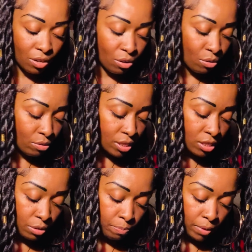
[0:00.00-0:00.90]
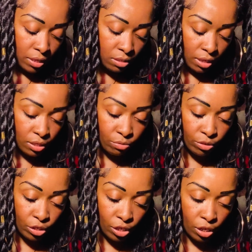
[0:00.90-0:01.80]
oh, that's so, that's, that's real
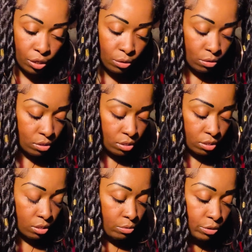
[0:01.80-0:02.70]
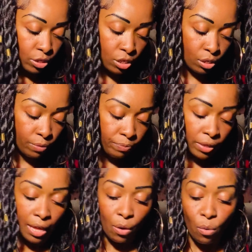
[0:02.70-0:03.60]
cute so cute.
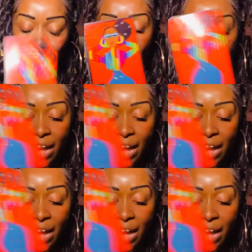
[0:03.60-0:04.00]
Oh, and then we